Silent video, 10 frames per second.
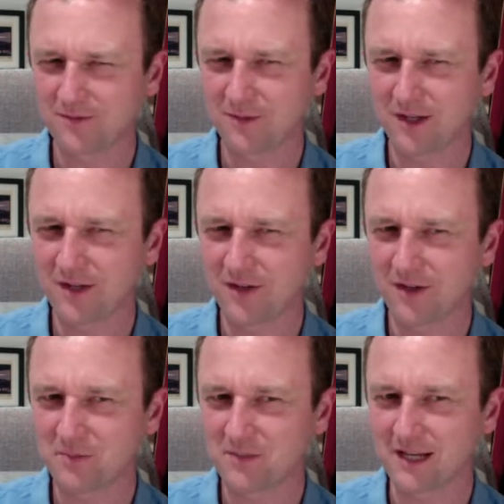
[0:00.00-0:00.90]

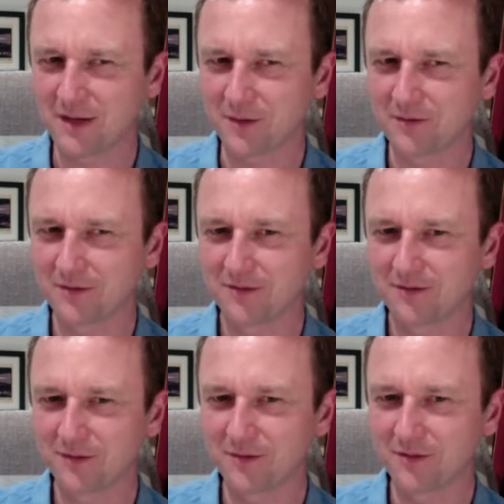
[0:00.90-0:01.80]
another town
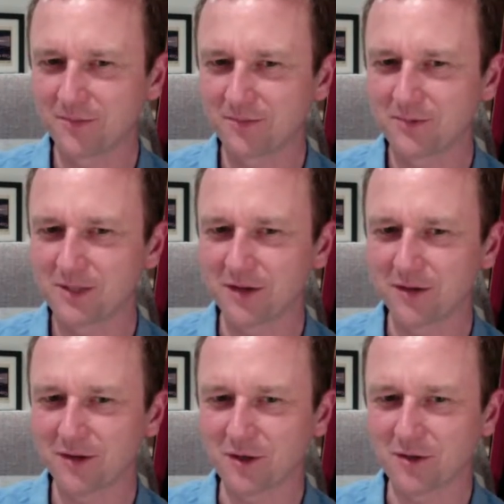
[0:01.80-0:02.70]
on the
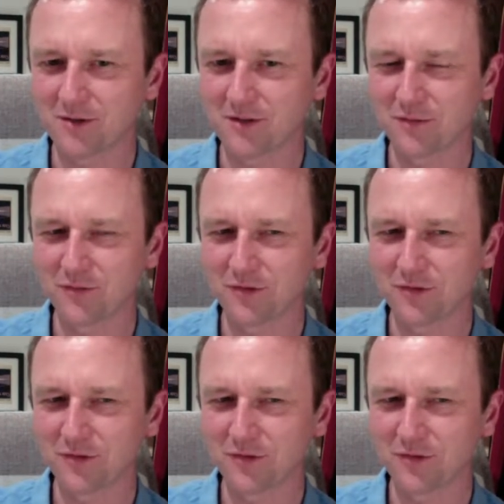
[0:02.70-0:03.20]
south coast. If